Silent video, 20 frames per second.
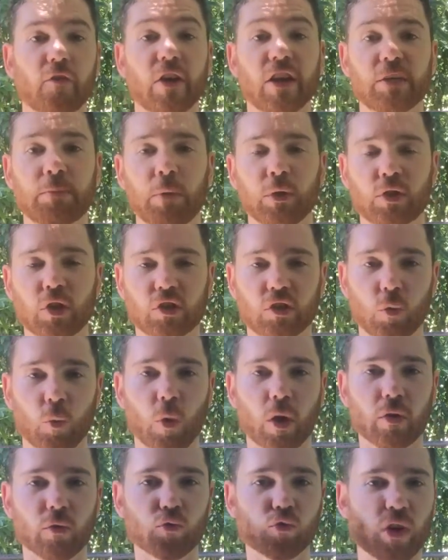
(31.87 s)
Facebook doesn't
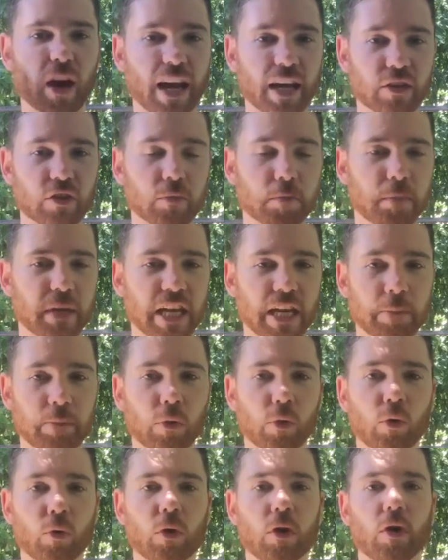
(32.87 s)
want random
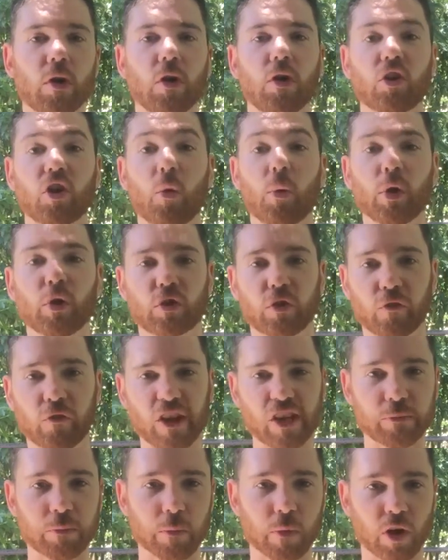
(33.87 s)
people going onto
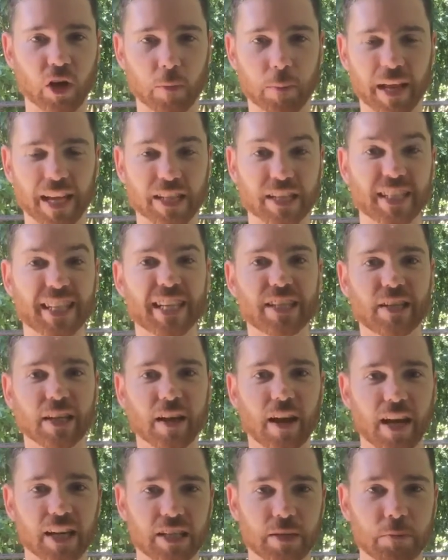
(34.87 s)
Facebook Marketplace,
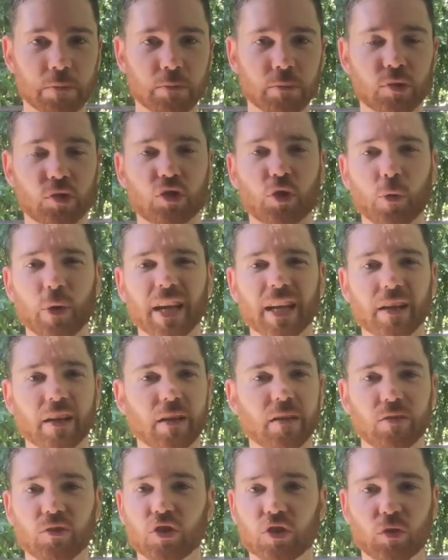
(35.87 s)
listing items,
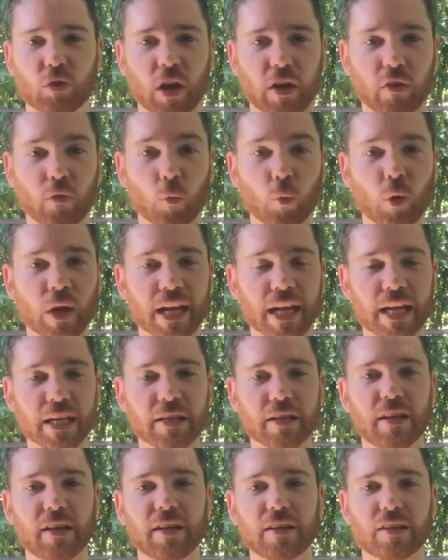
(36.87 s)
doing just kind of
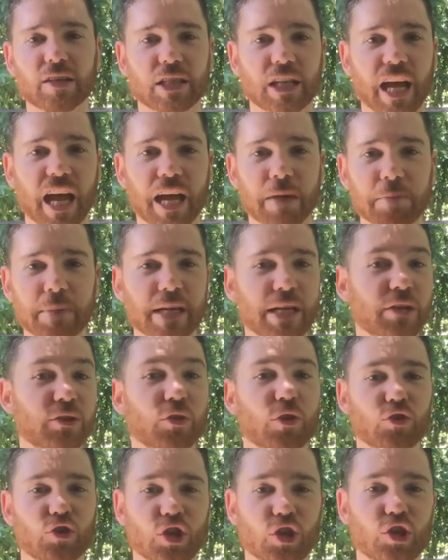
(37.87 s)
weird, scammy,
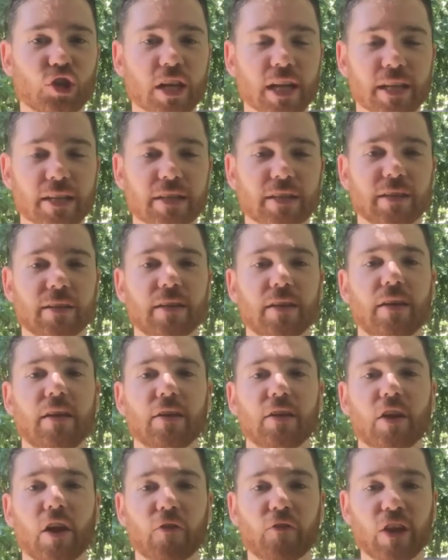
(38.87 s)
dodgy shit.
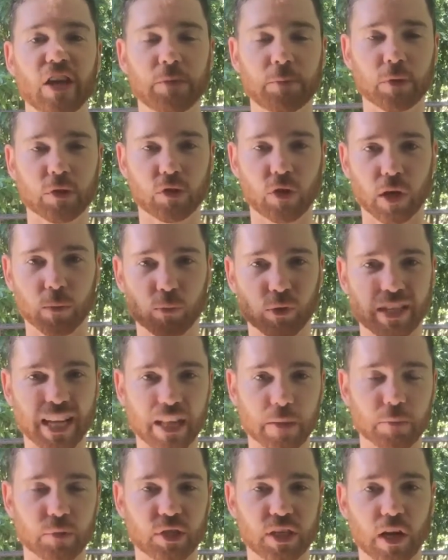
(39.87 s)
You know, Facebook's got to
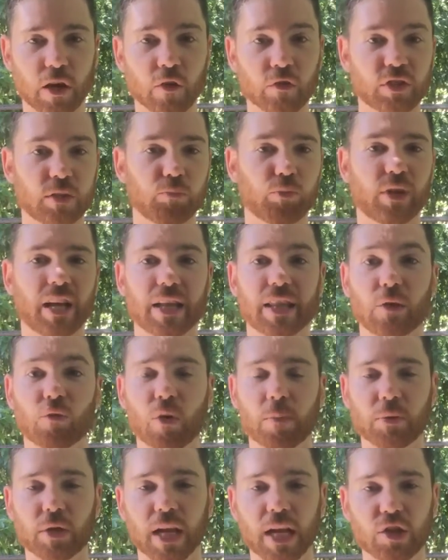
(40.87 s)
protect themselves, to protect their
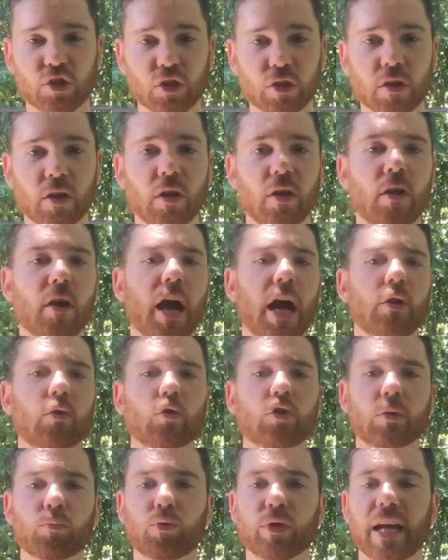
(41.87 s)
reputation, and
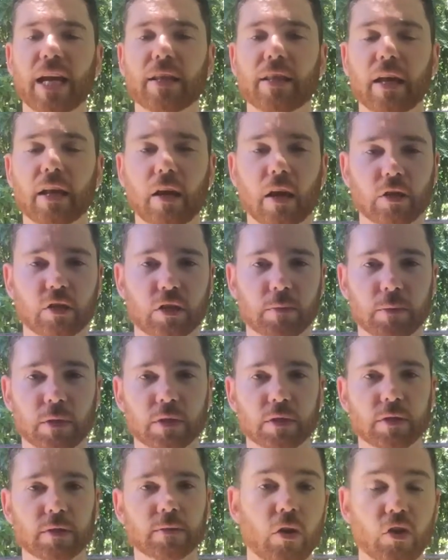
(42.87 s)
also protect their
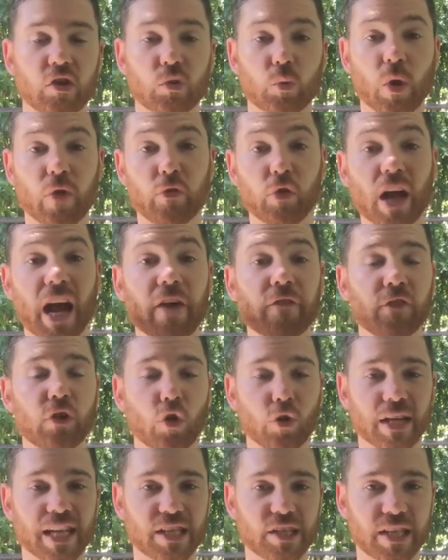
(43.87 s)
customers. So if you have
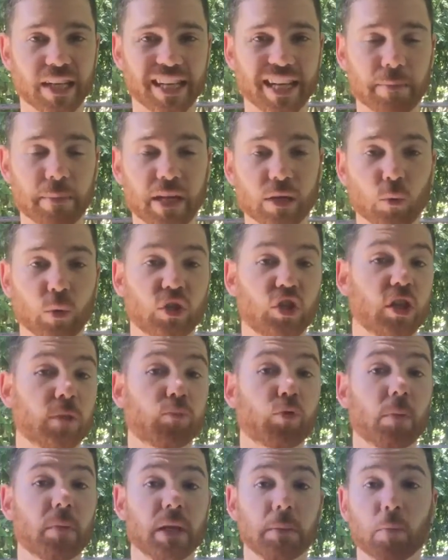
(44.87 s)
no listing limit, which is
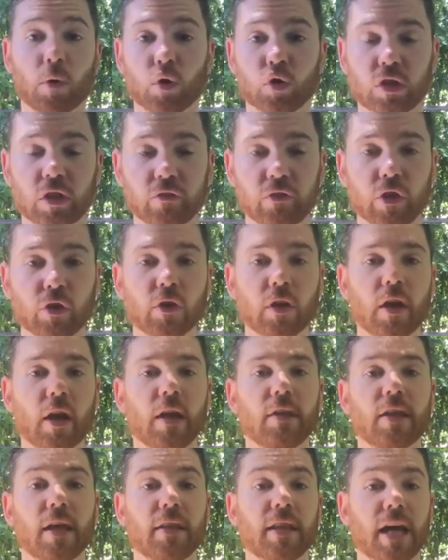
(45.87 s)
probably most of you,
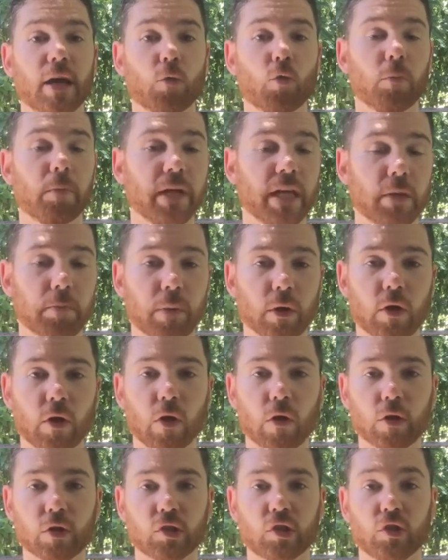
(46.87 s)
then that will be
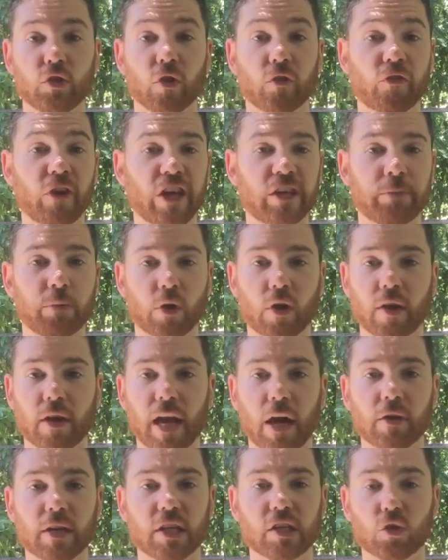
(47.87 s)
because your Facebook
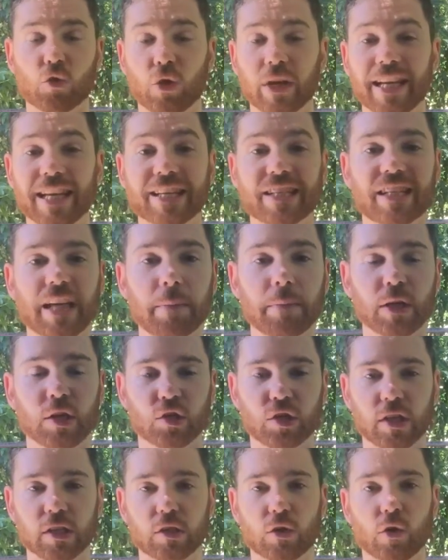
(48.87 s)
account is already
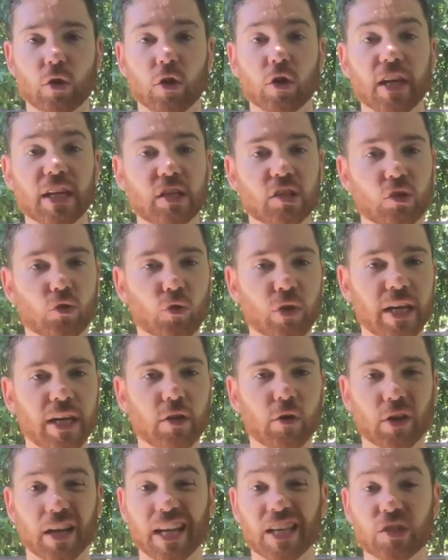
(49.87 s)
established. It's got a
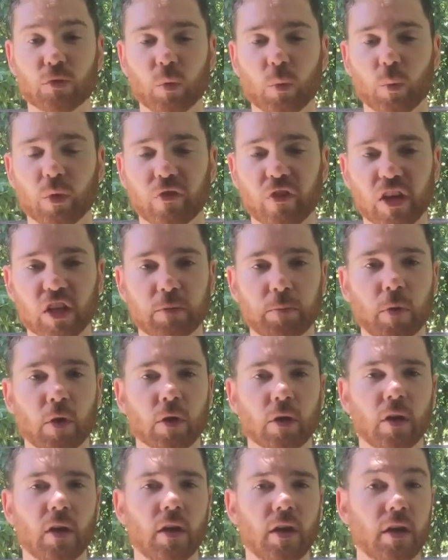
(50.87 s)
history with
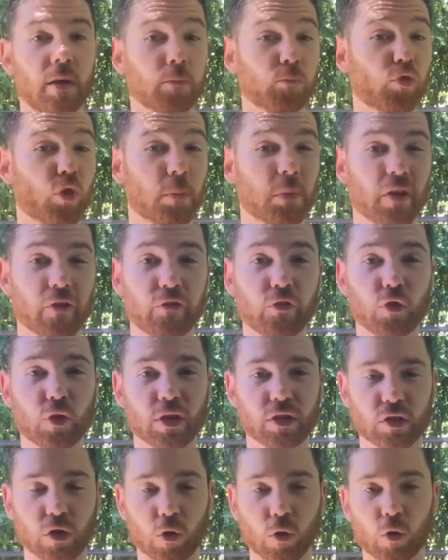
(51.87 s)
Facebook, probably a few
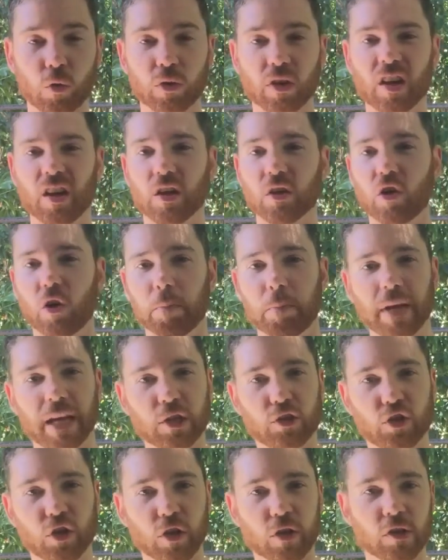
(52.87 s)
years old, got
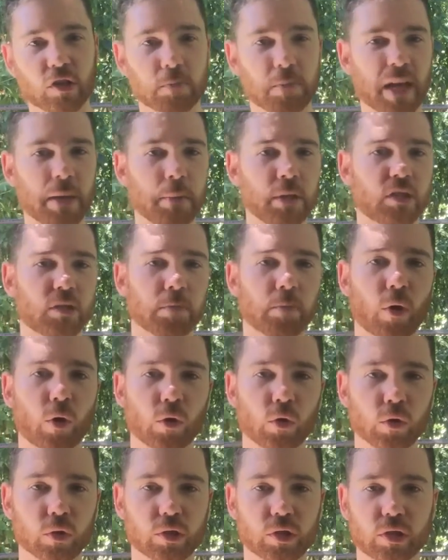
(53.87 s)
pictures, maybe some
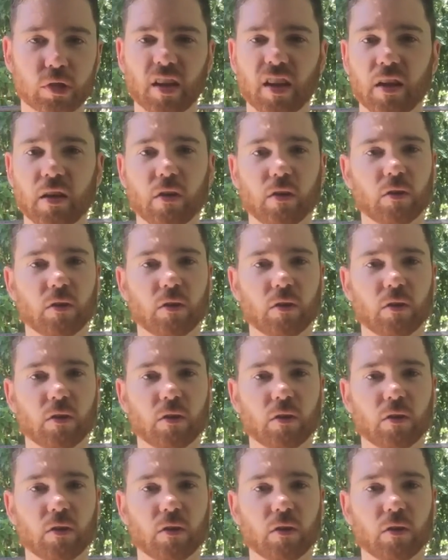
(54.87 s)
posts,